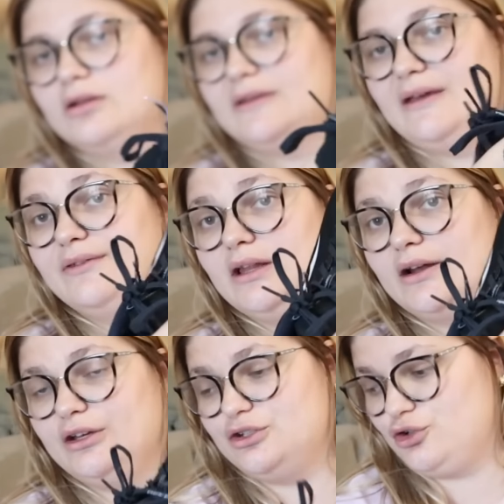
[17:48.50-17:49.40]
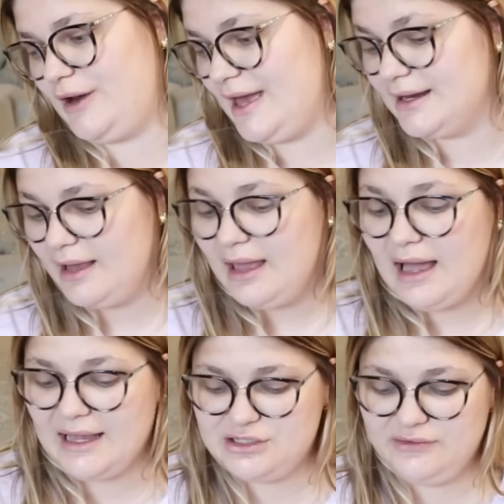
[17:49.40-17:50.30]
look like they have a lot of good tread.
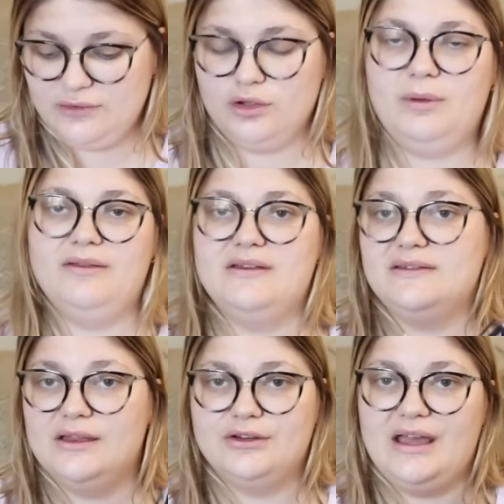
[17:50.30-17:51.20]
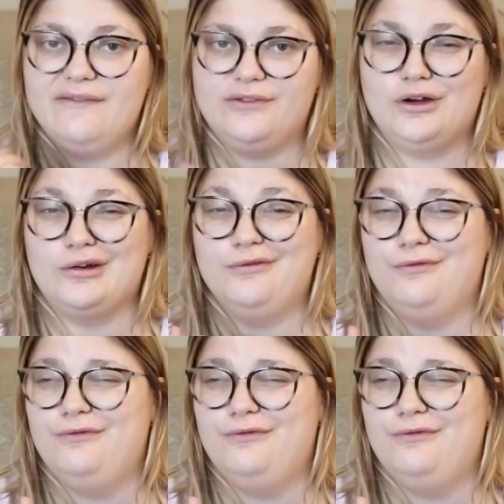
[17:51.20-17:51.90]
I just sold one of these the other day for